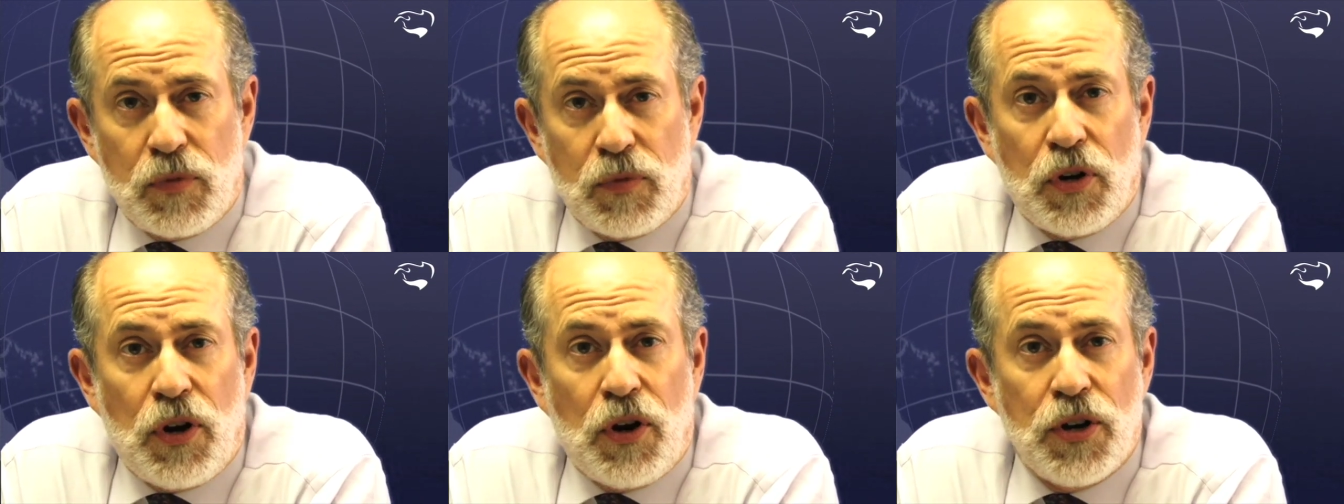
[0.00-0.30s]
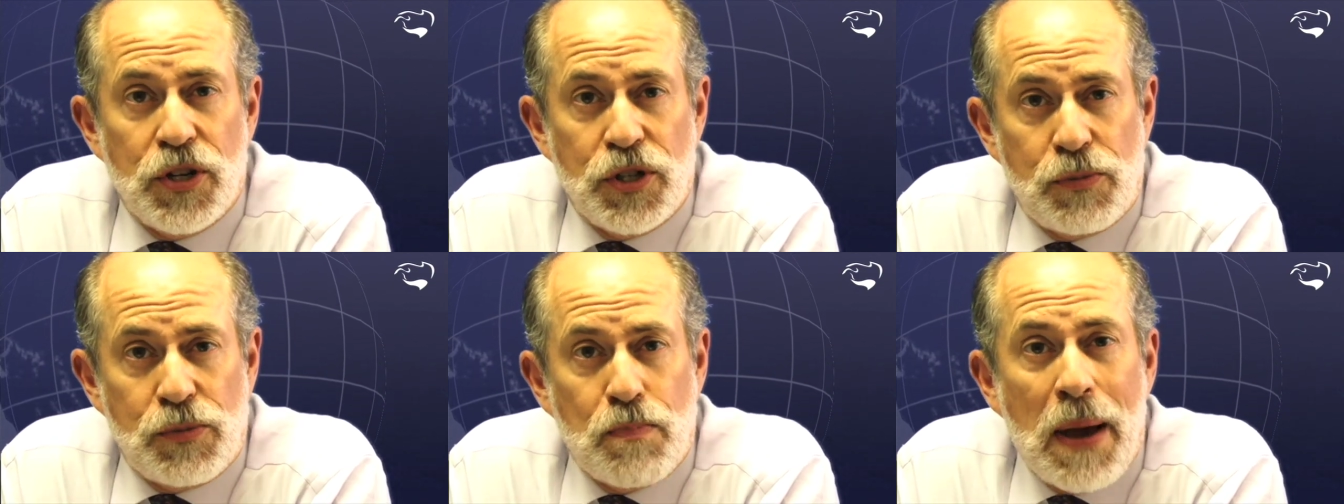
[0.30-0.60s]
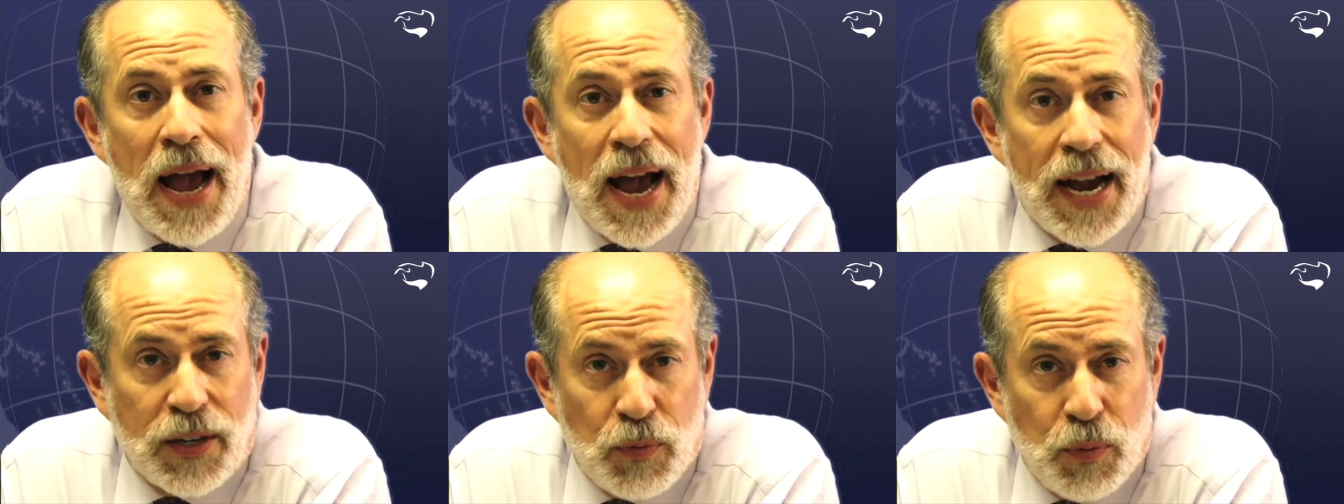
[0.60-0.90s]
cars
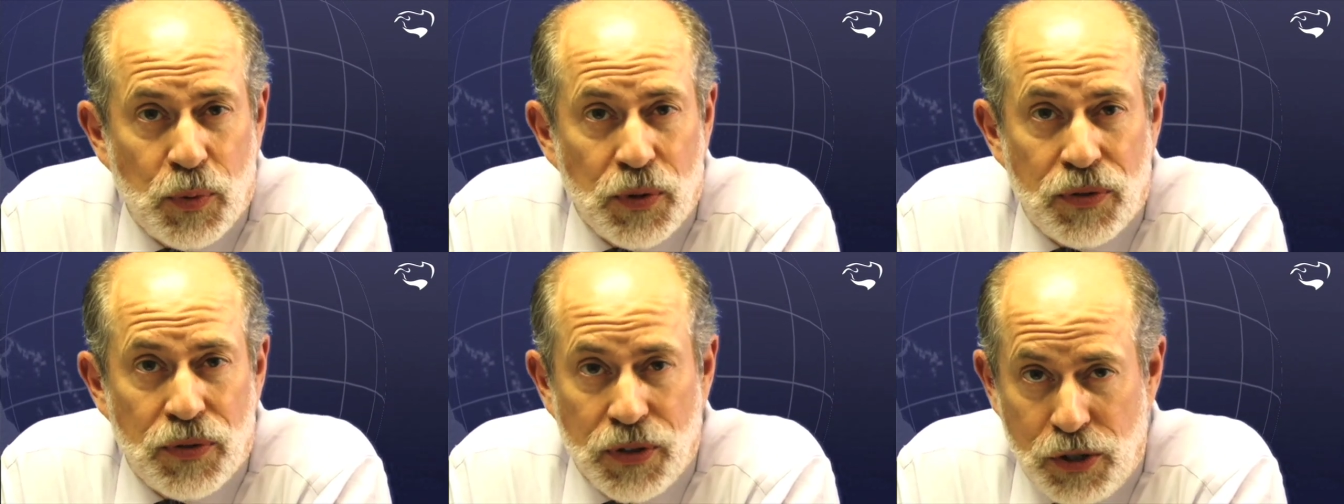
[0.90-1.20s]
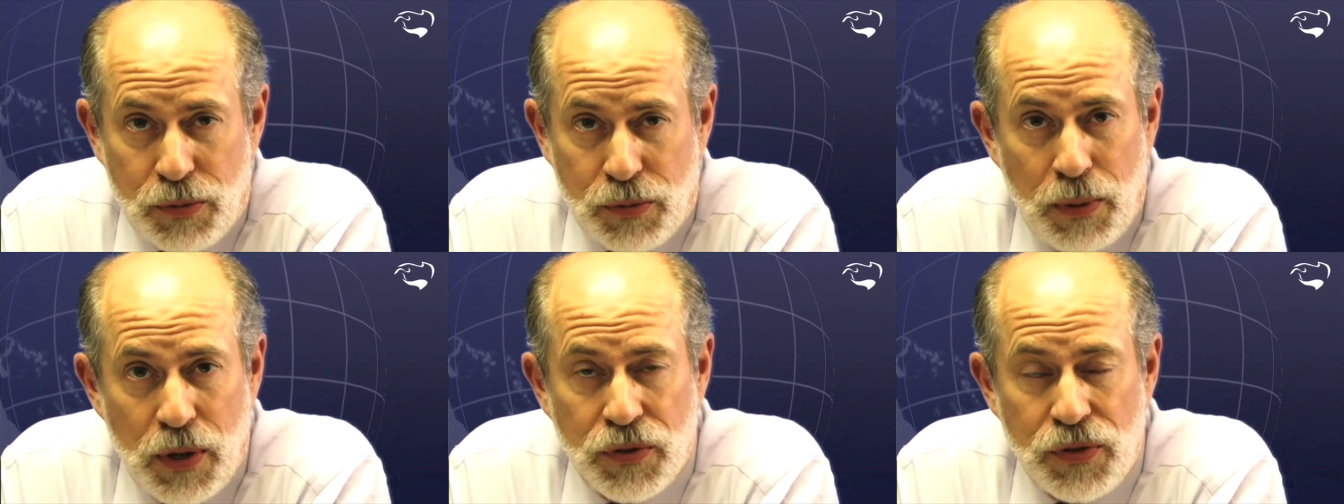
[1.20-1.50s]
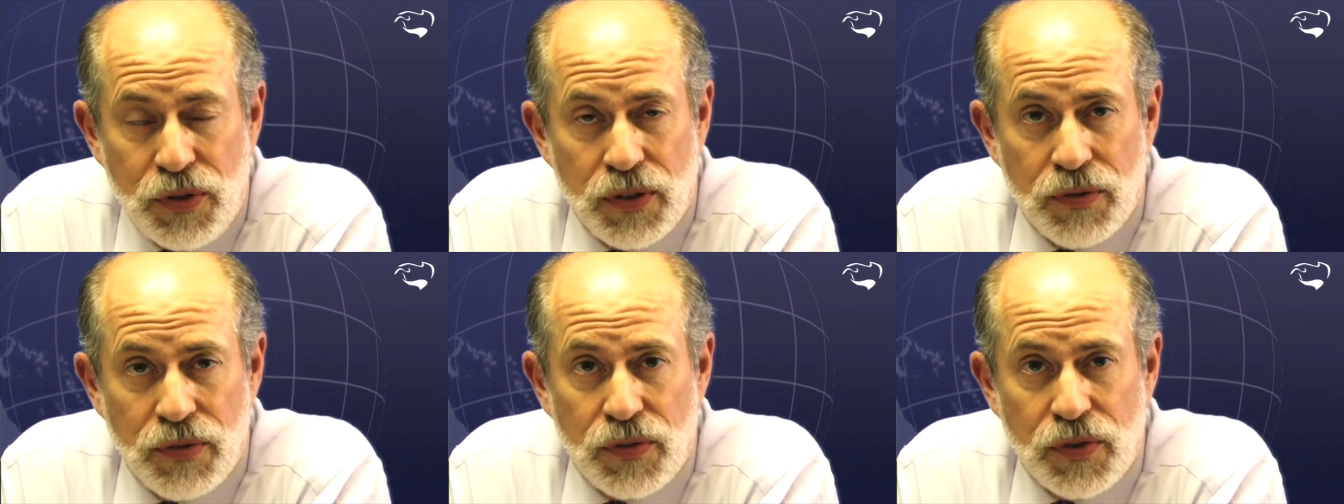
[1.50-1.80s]
packed with
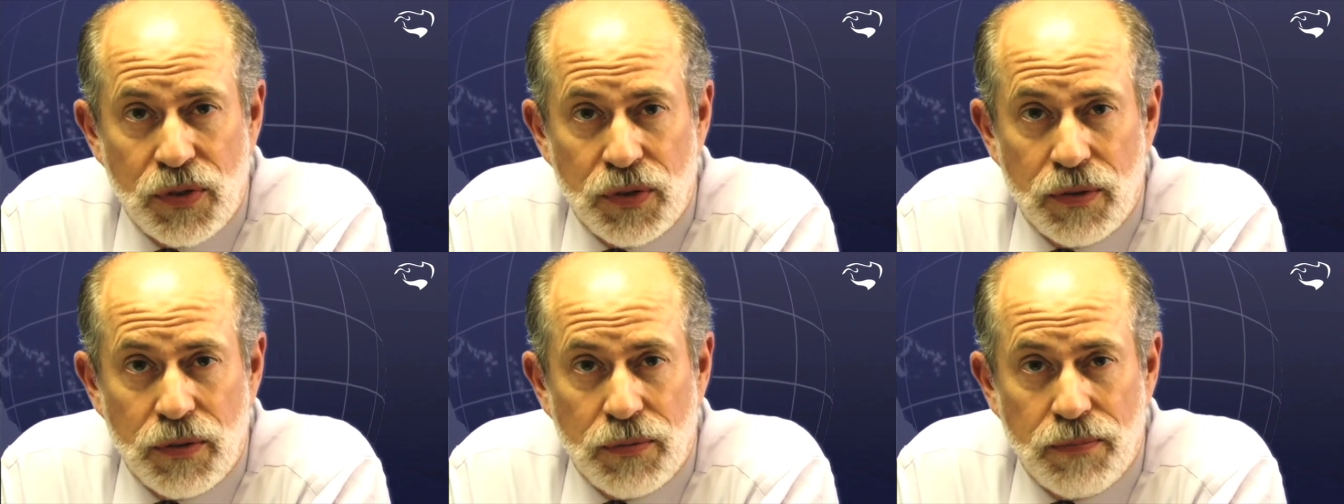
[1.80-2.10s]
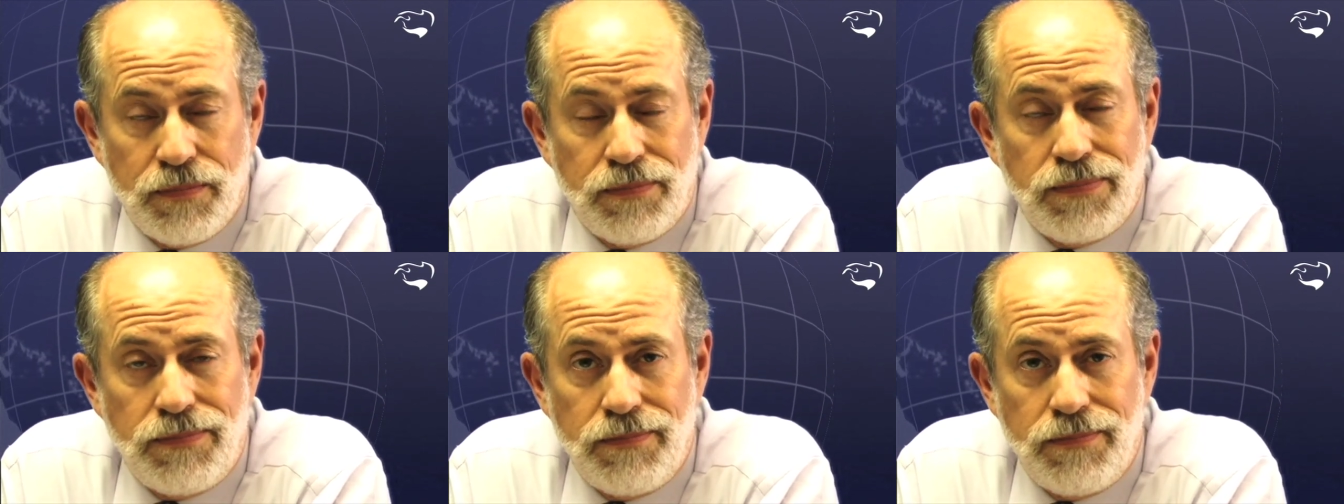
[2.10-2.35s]
explosives are